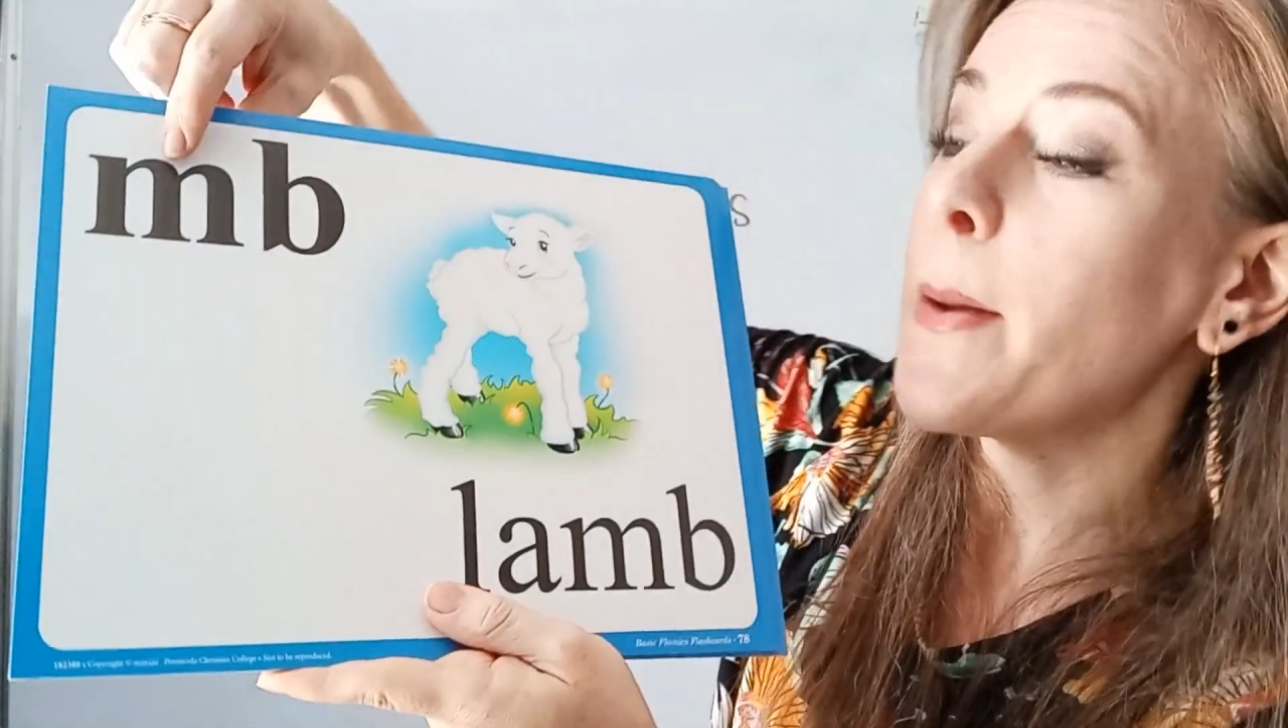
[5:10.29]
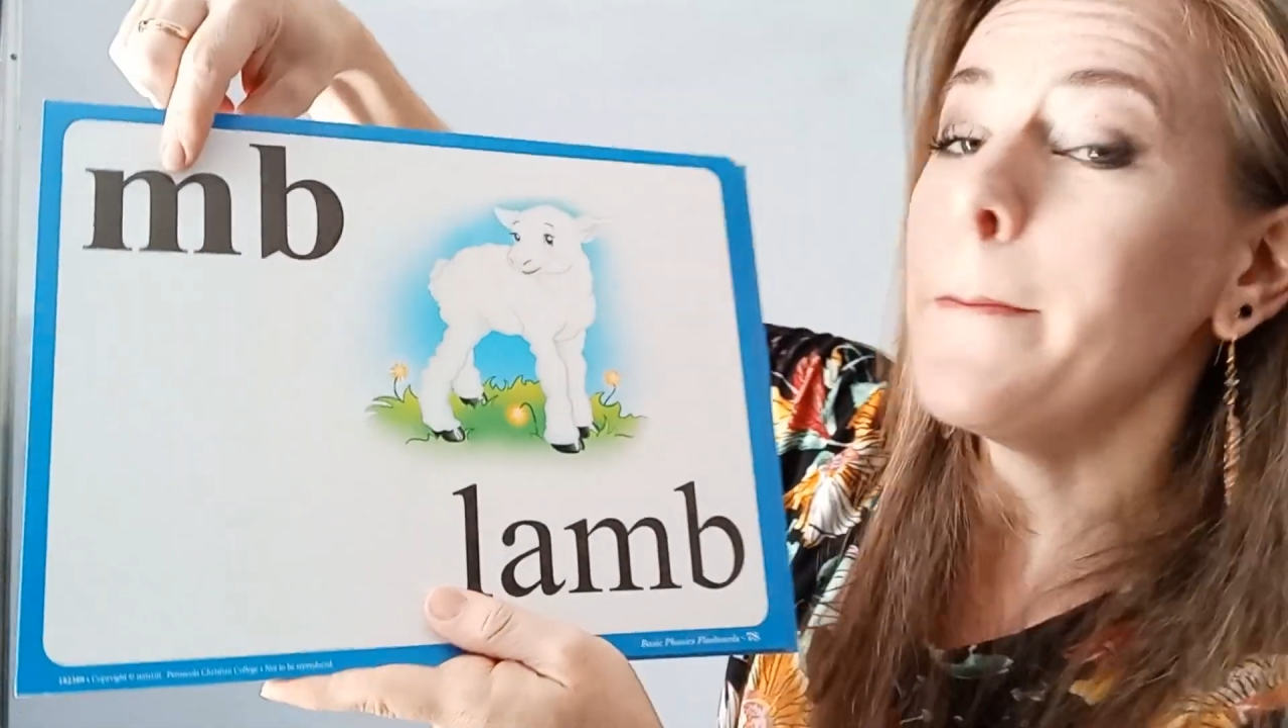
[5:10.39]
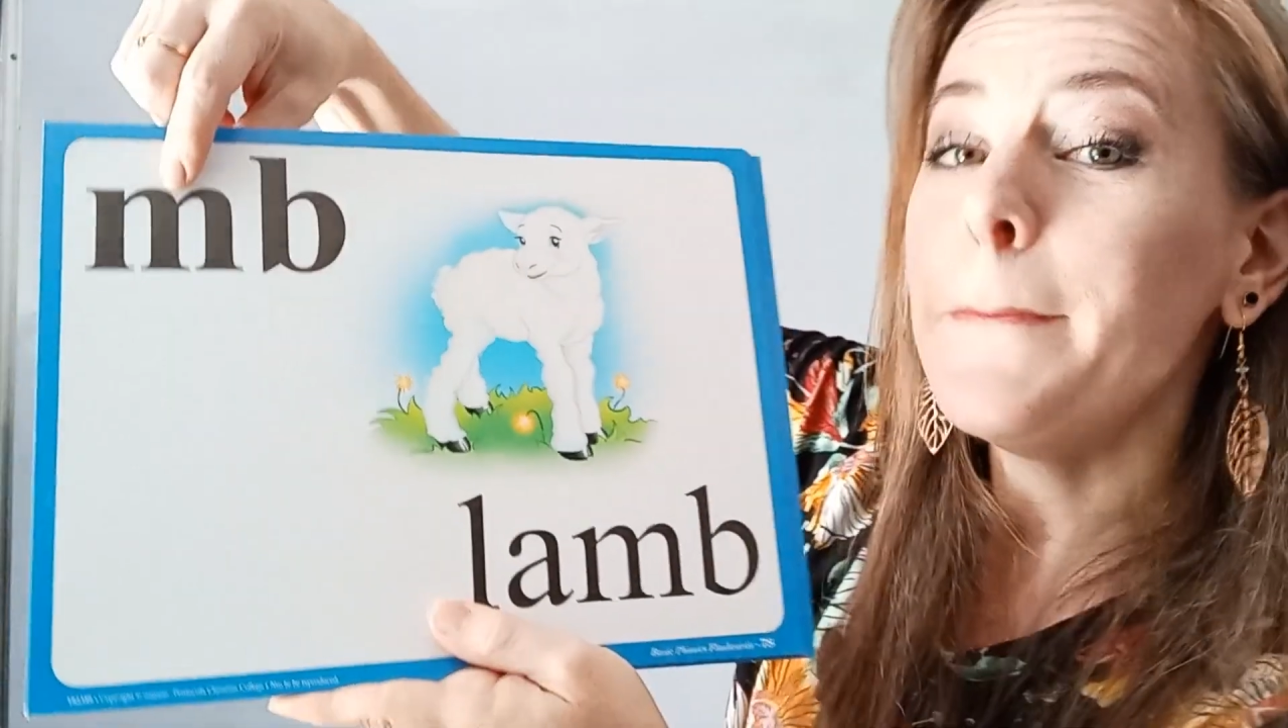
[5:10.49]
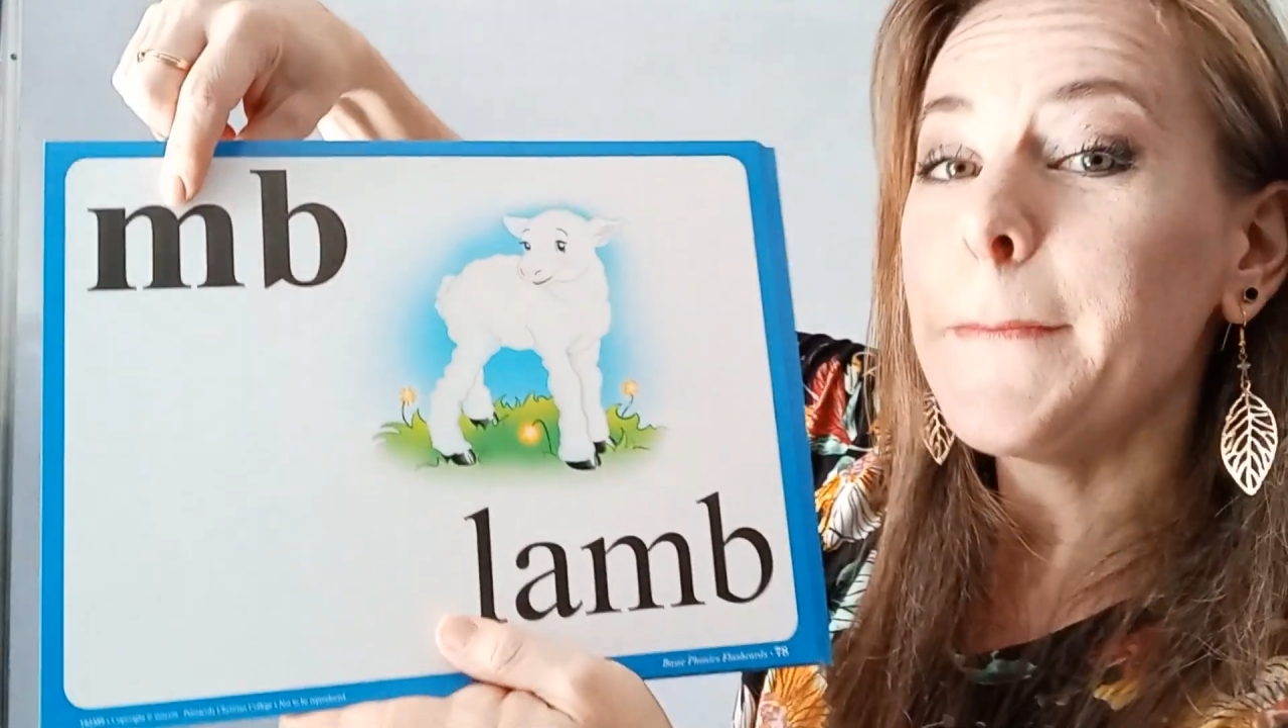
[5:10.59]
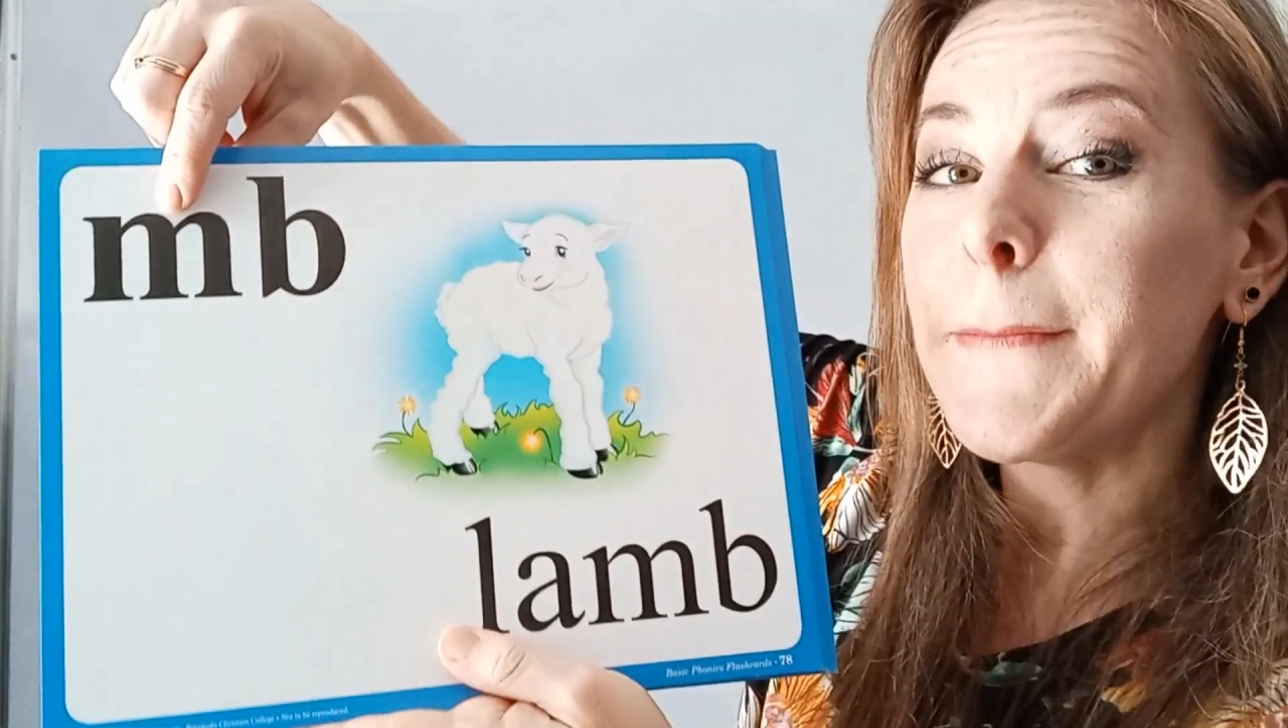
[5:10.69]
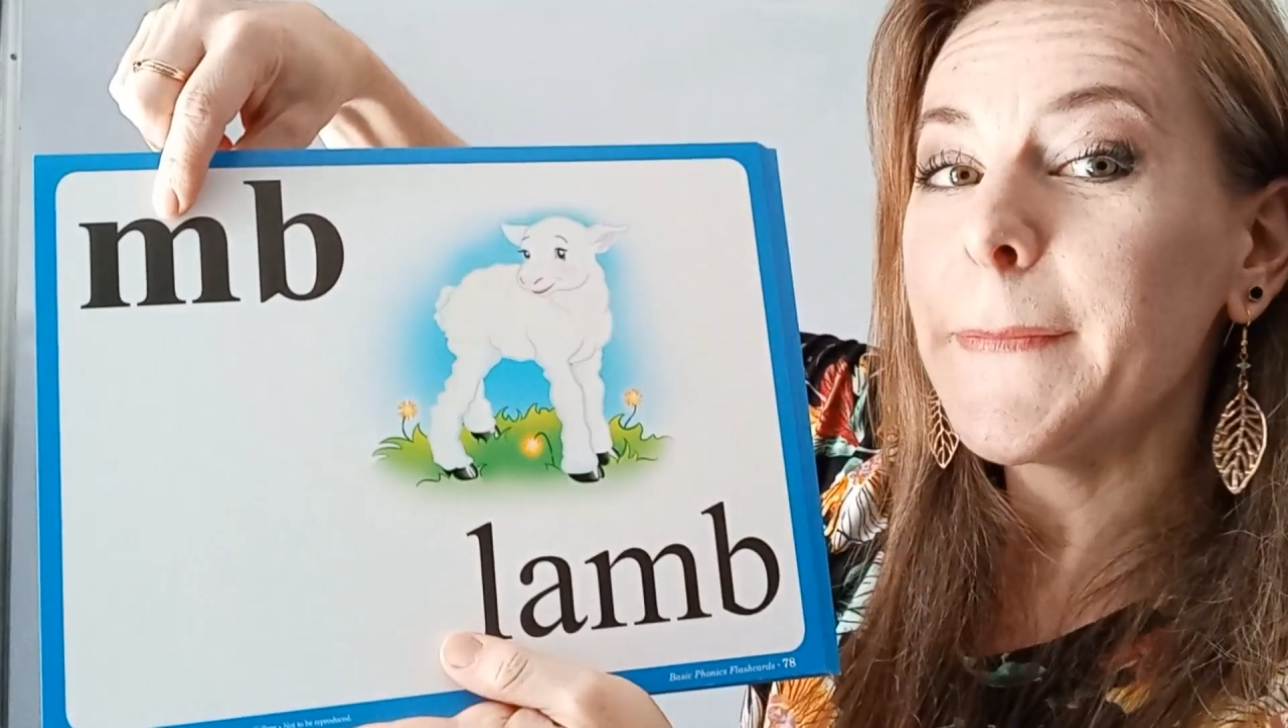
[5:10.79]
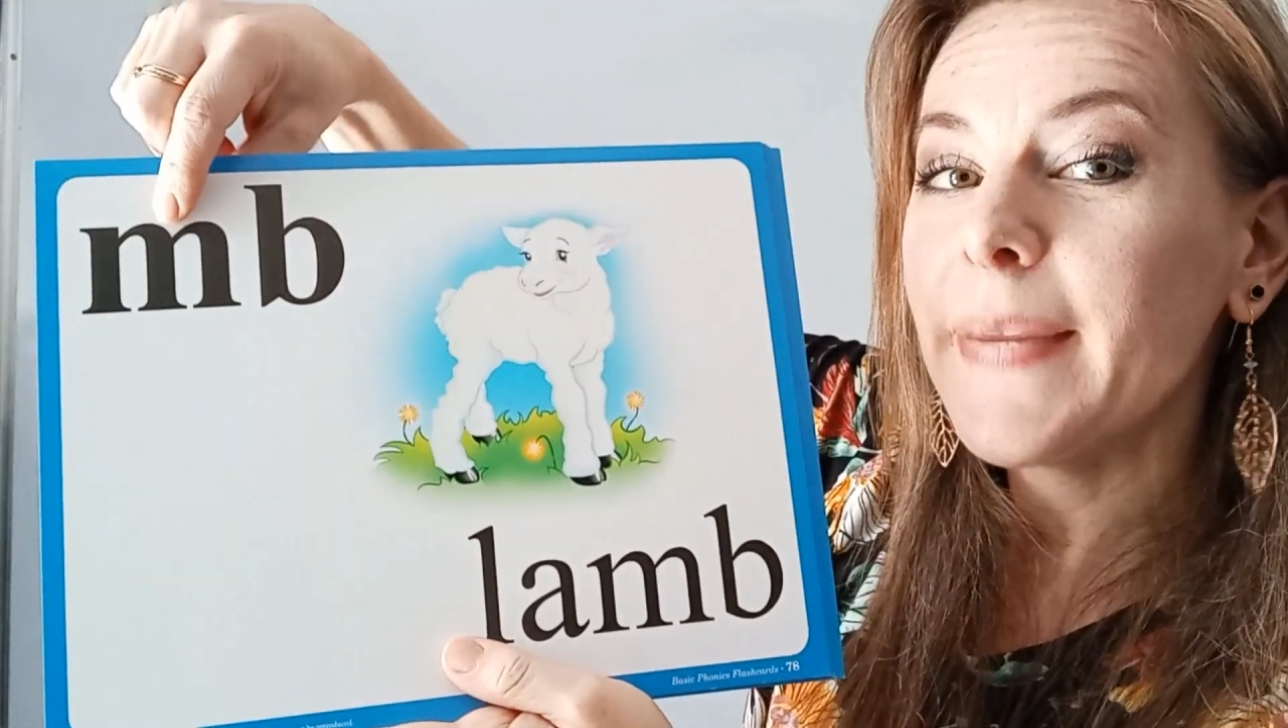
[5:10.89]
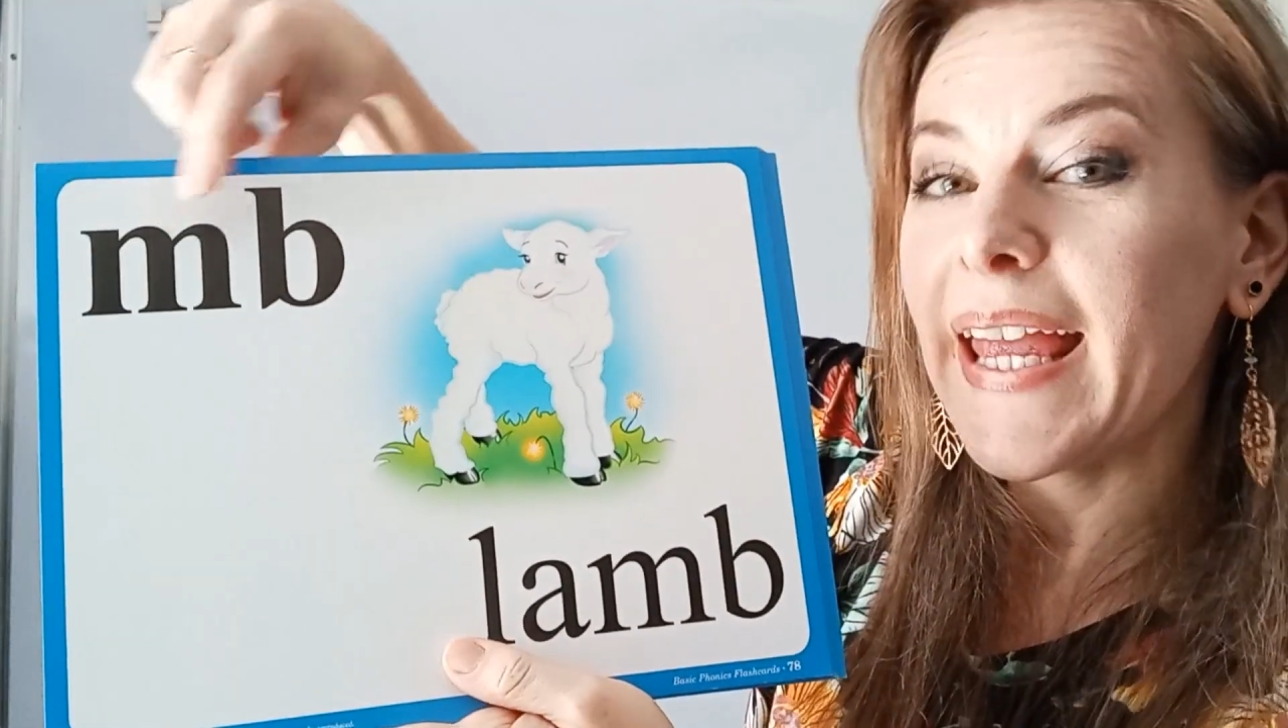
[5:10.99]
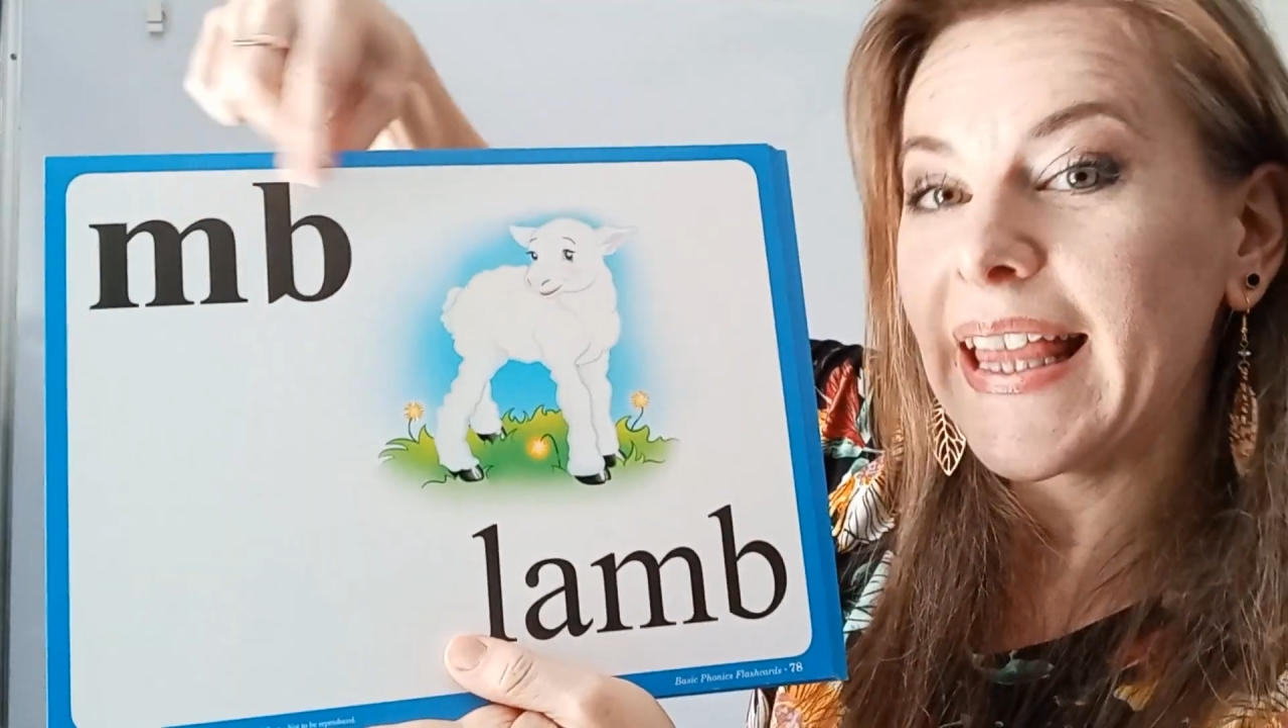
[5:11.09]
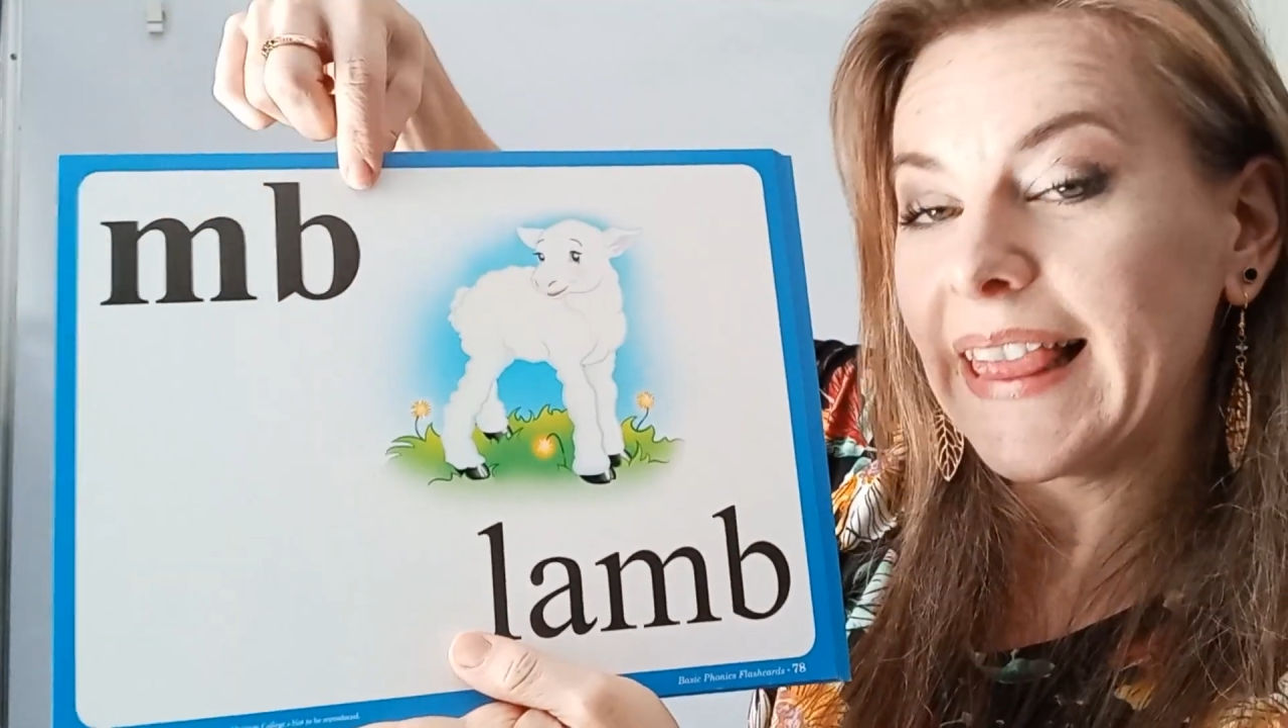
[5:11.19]

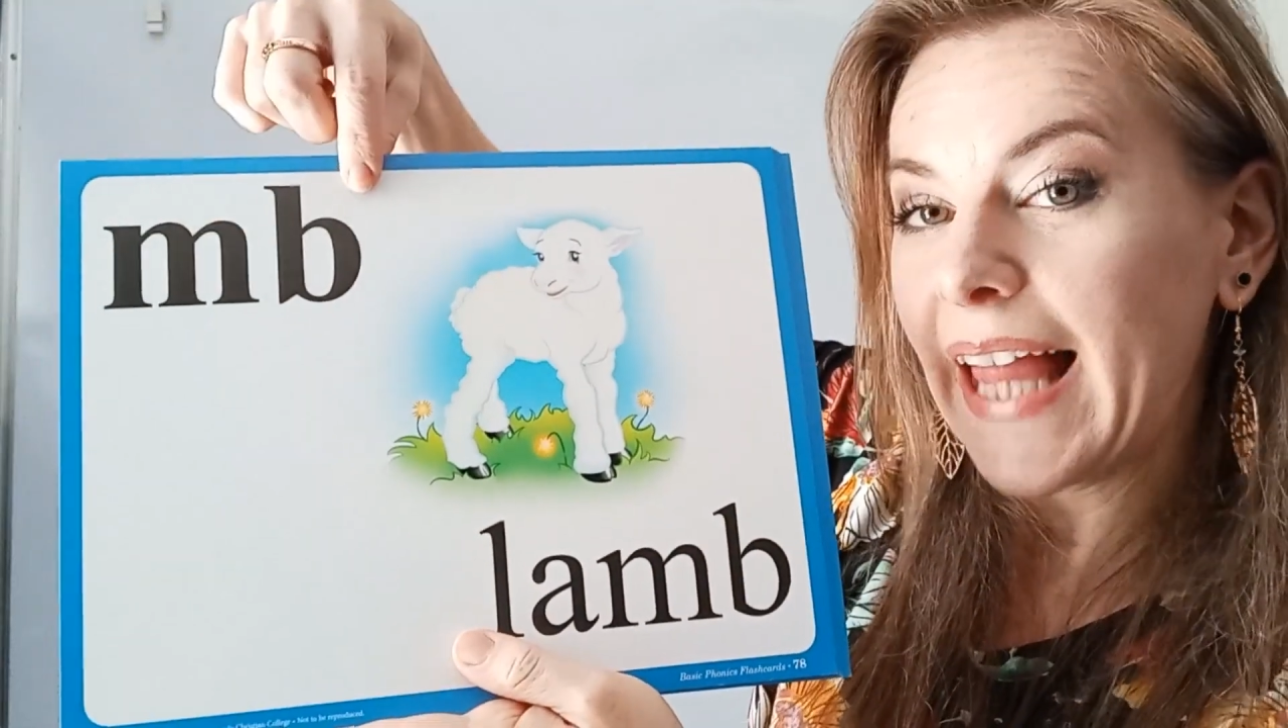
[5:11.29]
and